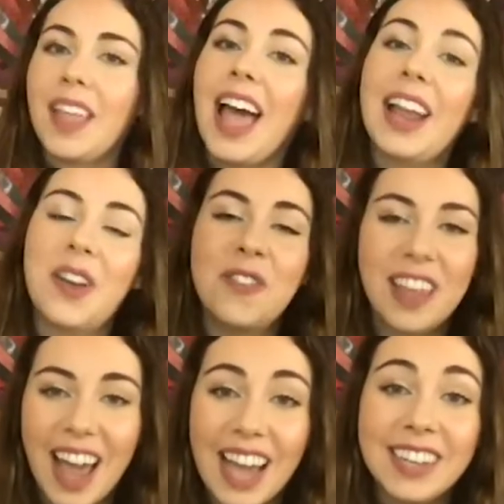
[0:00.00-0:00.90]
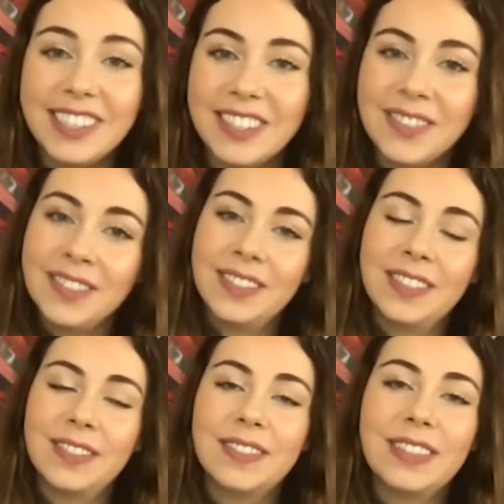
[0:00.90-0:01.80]
I know that I do.
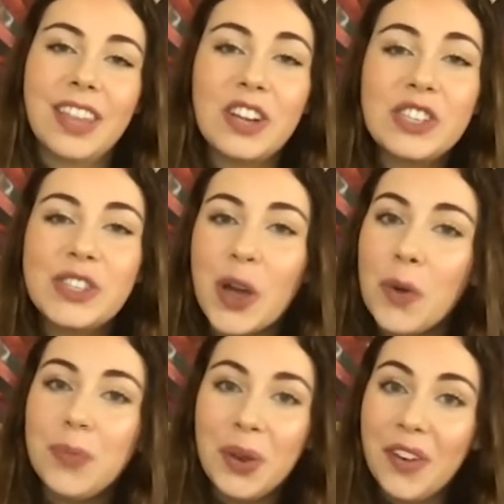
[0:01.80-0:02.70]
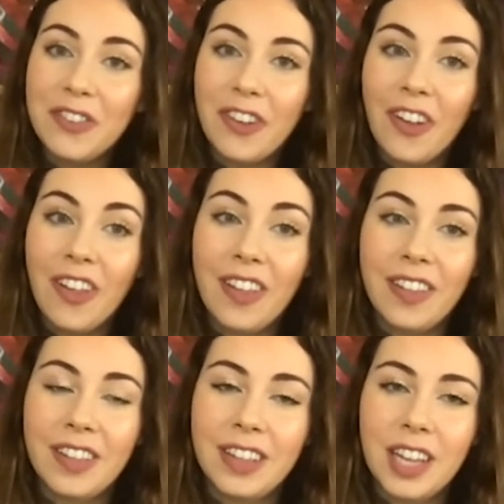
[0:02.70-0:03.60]
They're so beautiful.
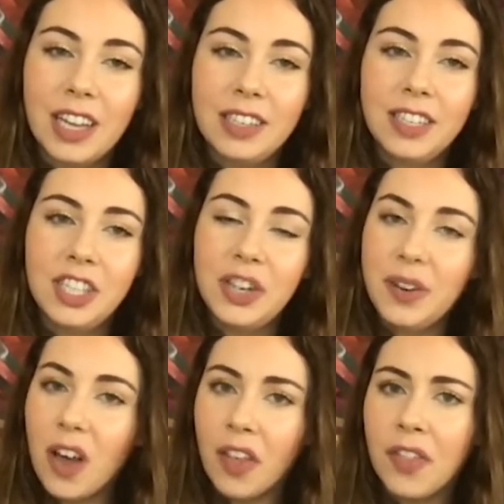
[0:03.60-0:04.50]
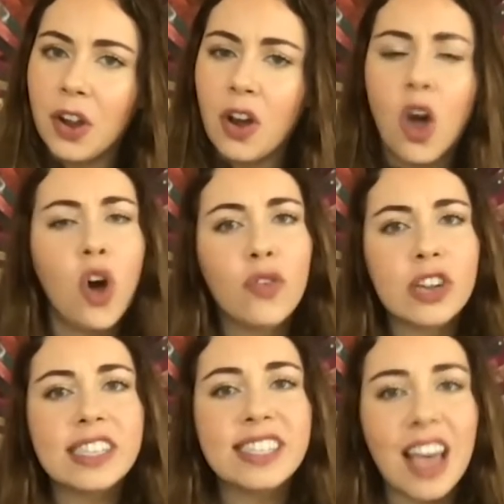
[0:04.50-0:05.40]
Did you know that there are
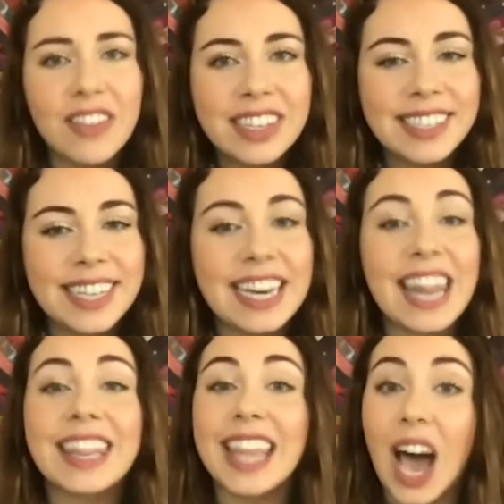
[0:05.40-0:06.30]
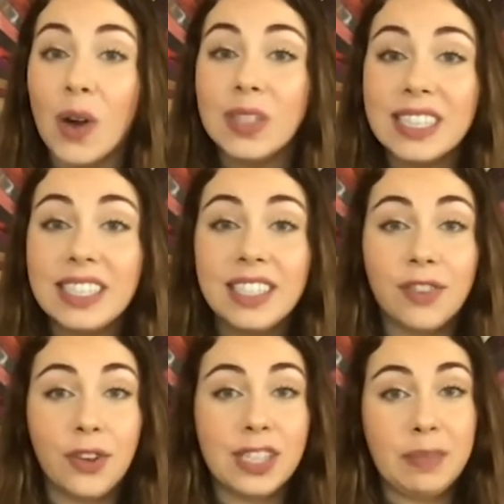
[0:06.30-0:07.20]
over 17,000
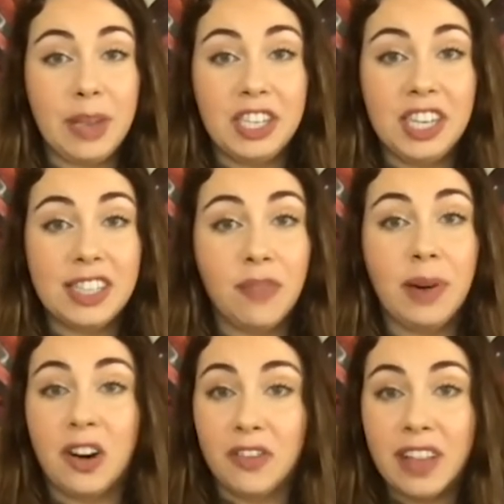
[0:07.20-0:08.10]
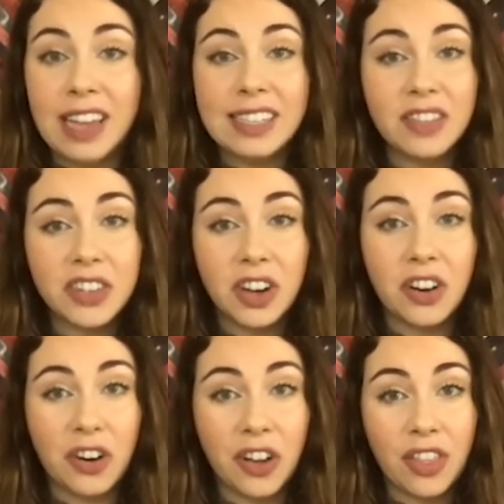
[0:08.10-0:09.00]
different species of butterflies living on
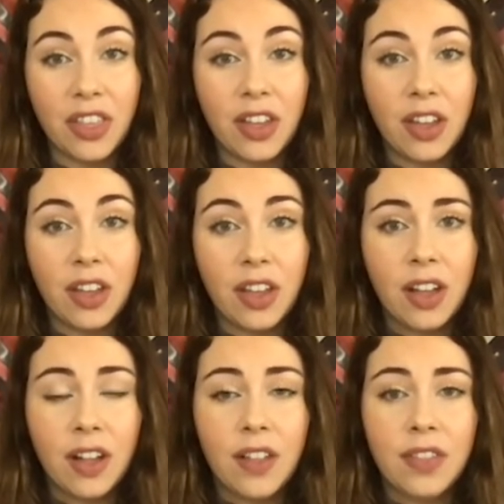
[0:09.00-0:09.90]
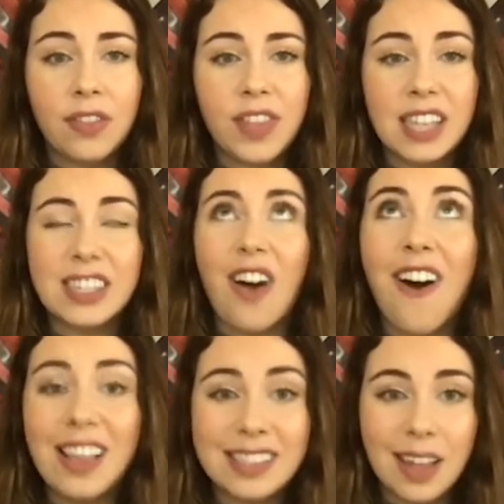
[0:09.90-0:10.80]
Earth? That's
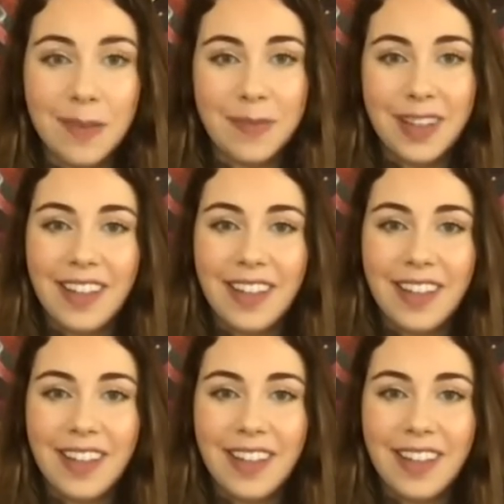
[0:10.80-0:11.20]
awesome!